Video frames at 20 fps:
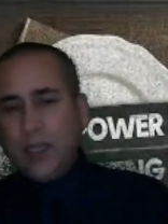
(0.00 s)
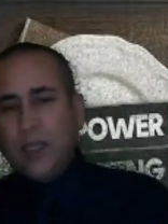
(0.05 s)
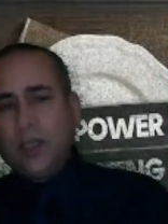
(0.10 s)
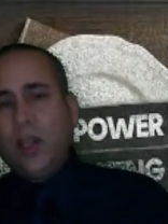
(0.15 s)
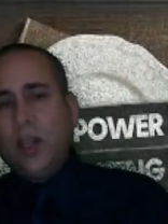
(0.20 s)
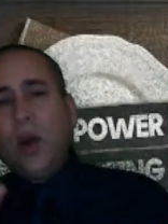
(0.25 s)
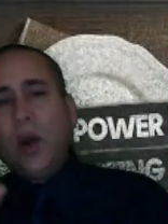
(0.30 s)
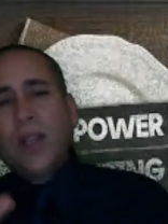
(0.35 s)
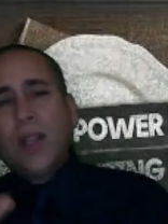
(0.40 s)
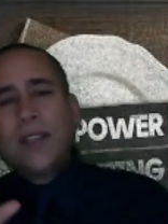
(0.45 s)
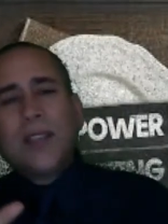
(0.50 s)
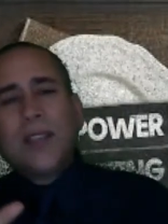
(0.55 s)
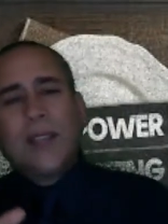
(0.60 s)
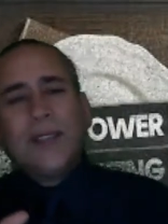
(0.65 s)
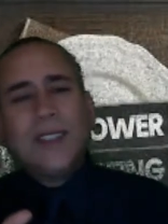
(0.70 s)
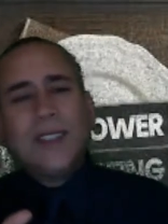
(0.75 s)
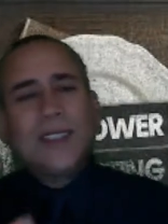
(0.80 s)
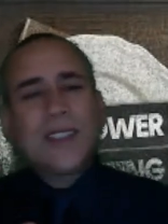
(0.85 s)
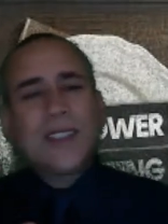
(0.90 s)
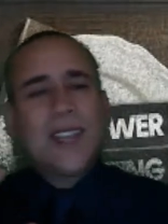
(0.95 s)
notice that
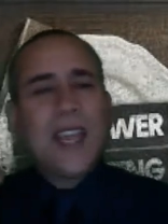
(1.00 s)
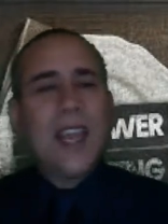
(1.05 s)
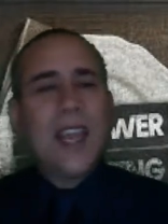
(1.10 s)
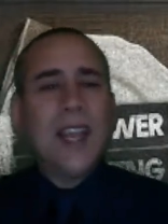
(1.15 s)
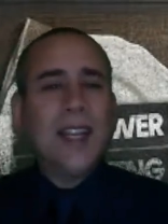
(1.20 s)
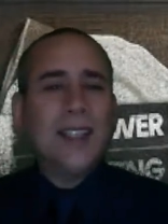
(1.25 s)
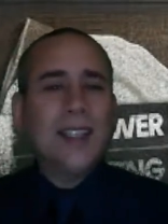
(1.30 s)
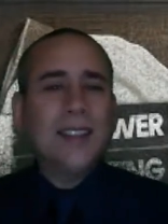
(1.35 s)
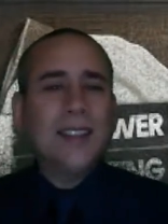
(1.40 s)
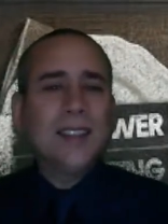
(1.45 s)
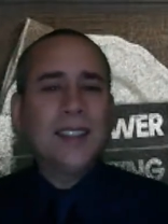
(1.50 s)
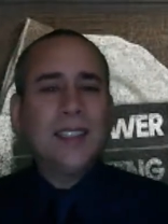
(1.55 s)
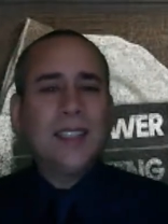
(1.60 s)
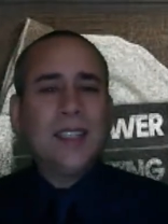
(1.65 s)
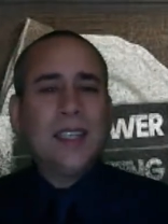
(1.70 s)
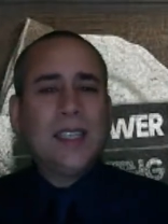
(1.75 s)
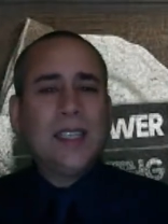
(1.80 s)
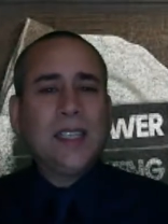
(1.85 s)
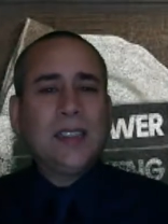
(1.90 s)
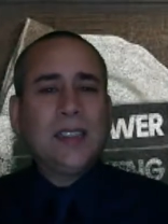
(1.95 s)
this king
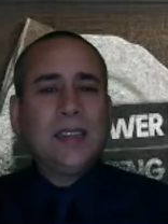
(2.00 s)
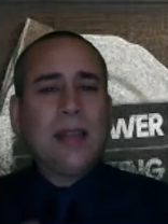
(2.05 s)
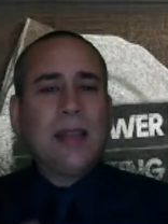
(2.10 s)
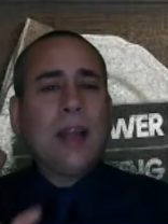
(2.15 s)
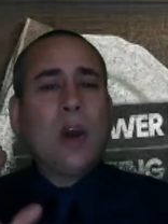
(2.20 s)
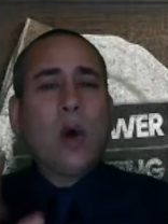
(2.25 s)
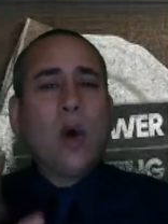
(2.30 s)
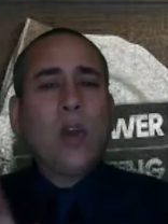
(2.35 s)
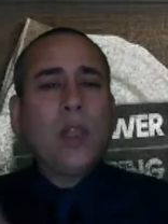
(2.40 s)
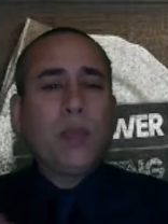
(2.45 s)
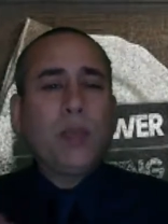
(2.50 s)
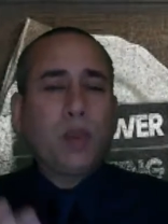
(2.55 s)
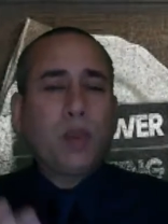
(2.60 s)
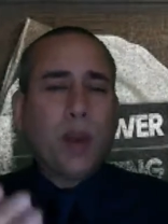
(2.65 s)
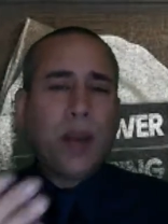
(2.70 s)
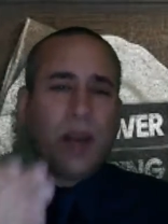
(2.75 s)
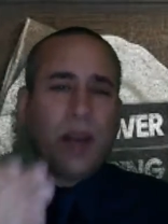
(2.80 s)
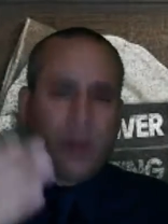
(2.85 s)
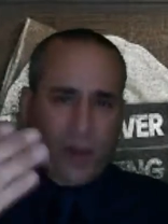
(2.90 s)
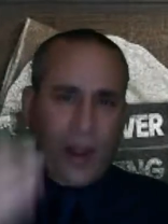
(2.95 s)
not only
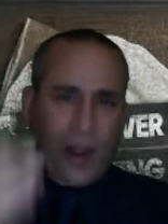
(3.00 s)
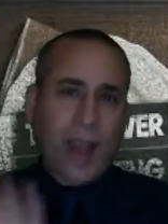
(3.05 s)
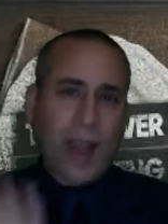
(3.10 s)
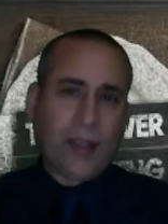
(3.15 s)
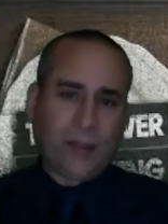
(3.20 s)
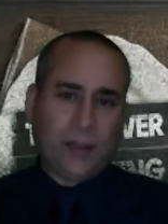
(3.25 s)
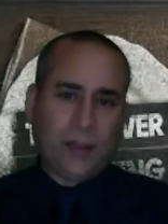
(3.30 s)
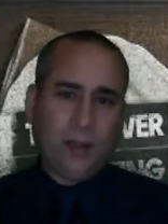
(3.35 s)
prayed and fasted,